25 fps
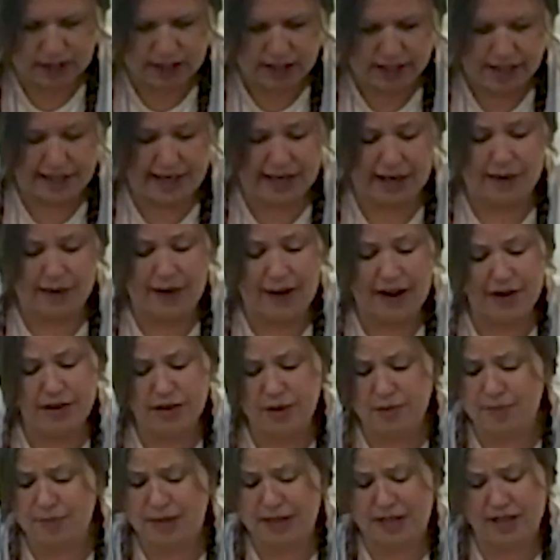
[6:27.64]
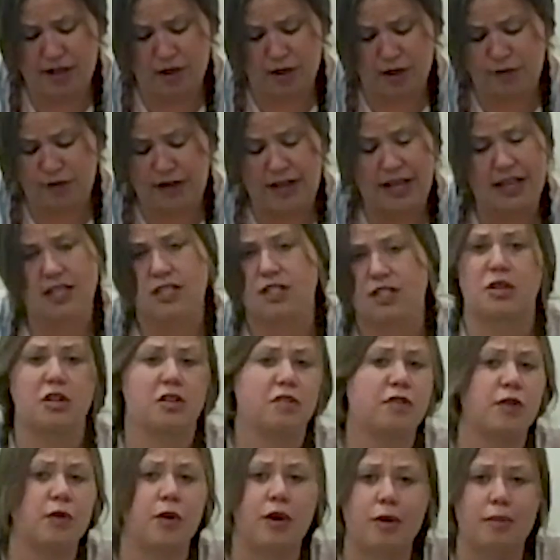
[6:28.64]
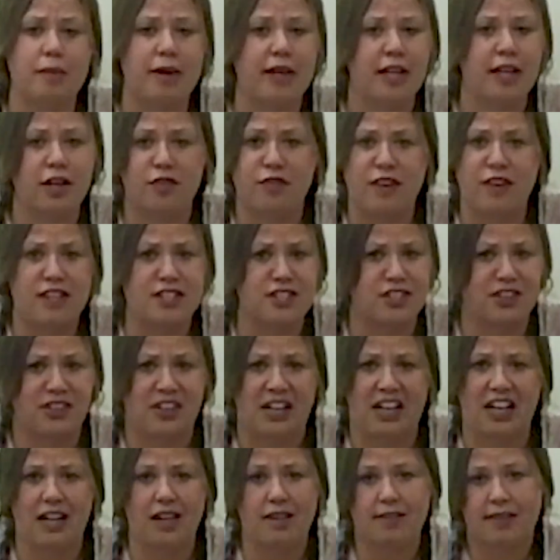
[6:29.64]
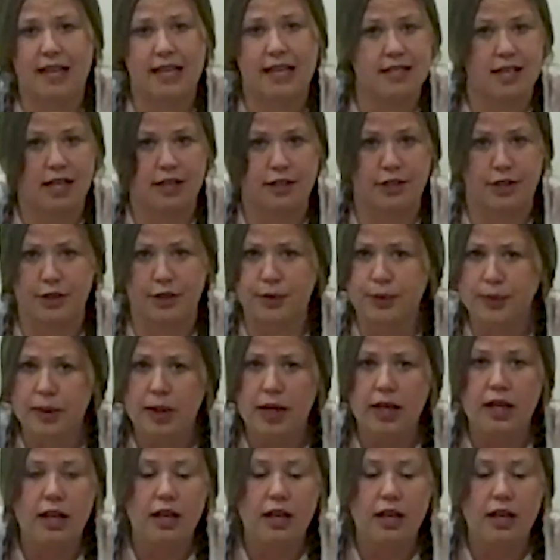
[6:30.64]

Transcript: Now, how you make your face, or if you want to make your face or not, that's on you.